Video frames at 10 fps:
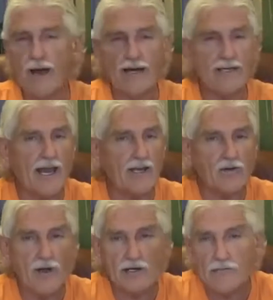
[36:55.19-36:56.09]
Mind can't
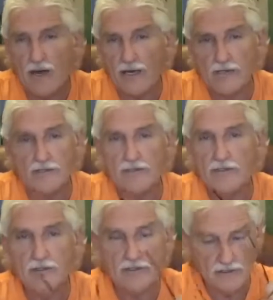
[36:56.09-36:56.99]
correct mind.
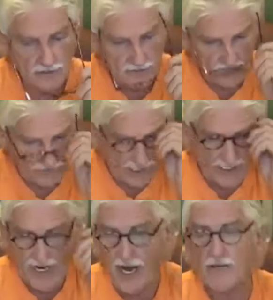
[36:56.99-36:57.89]

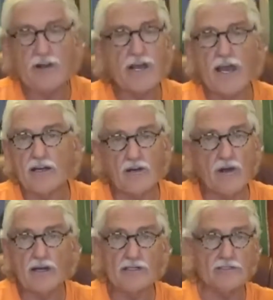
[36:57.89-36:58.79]
Psychiatry can't
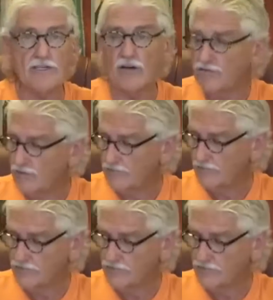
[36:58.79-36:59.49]
correct itself.